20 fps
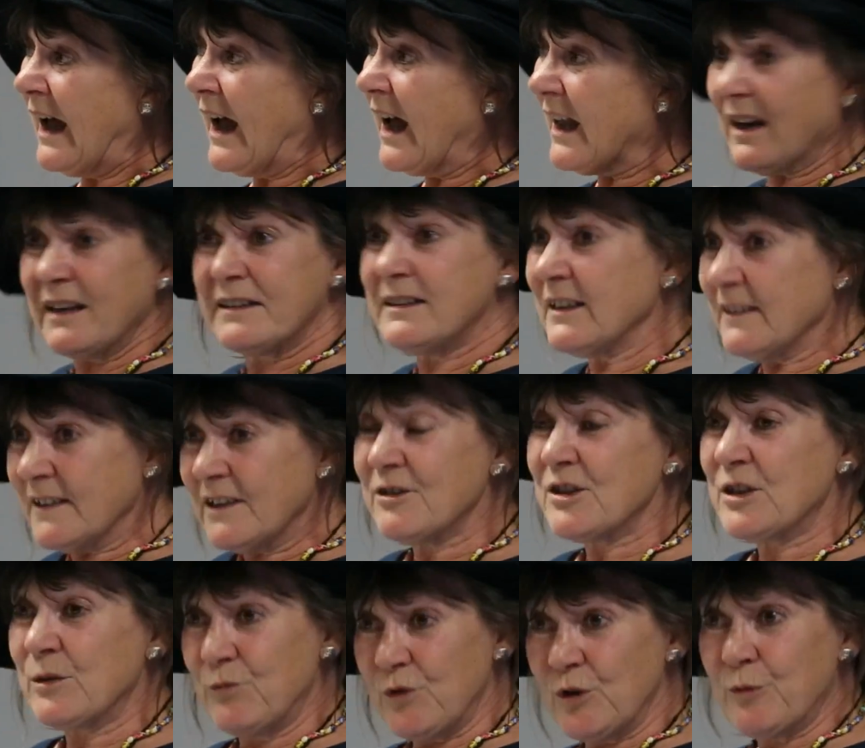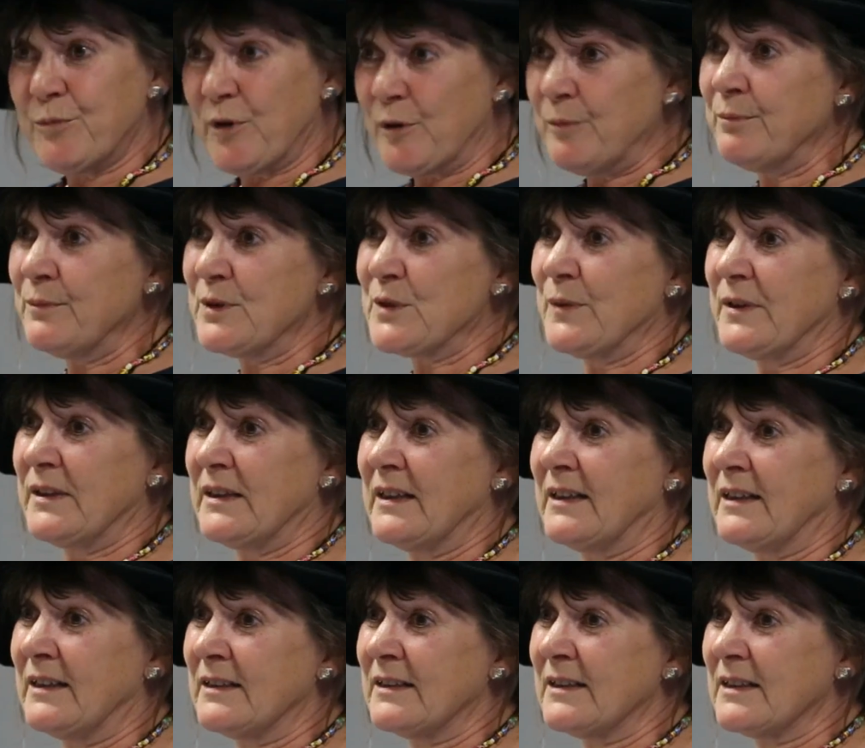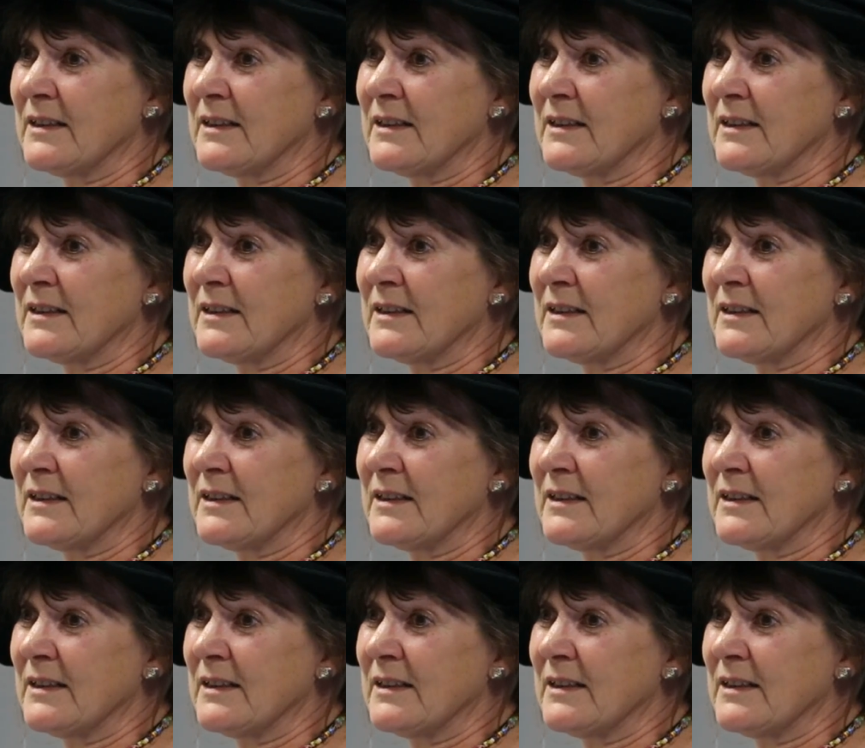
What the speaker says: And I think there are some real problems with that.